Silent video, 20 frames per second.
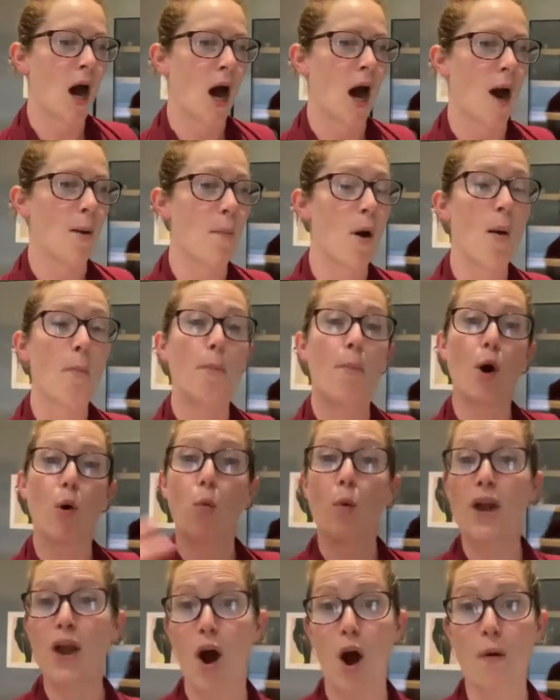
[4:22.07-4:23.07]

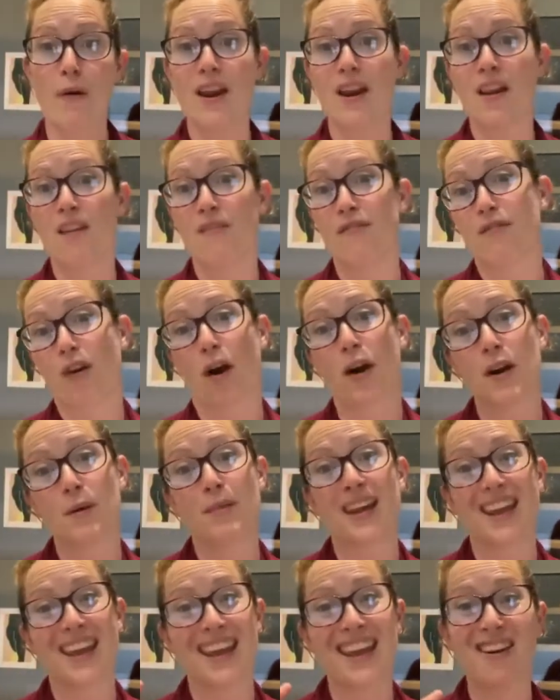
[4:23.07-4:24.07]
But we are in an
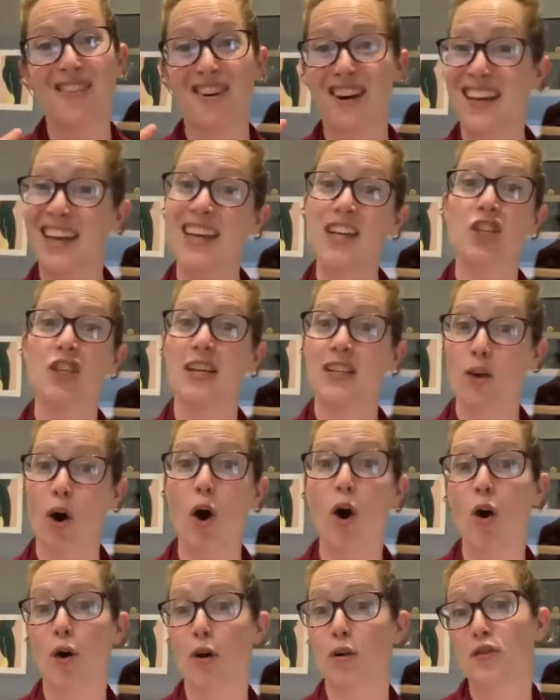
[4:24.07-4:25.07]
environment here. A kitchen is a
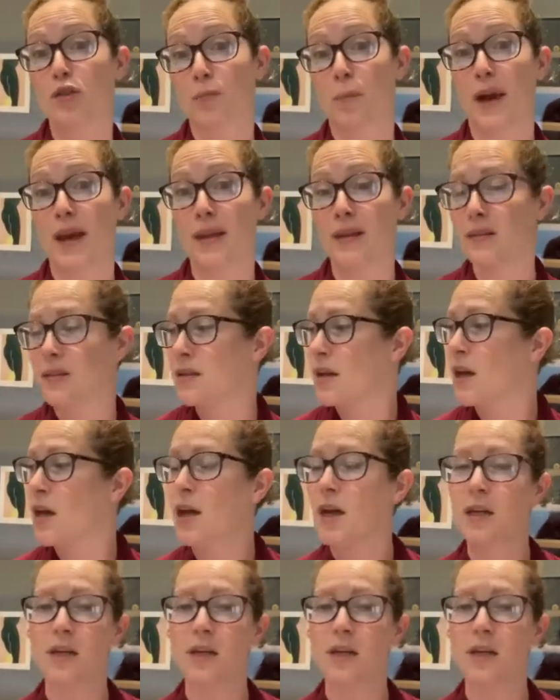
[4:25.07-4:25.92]
hot space.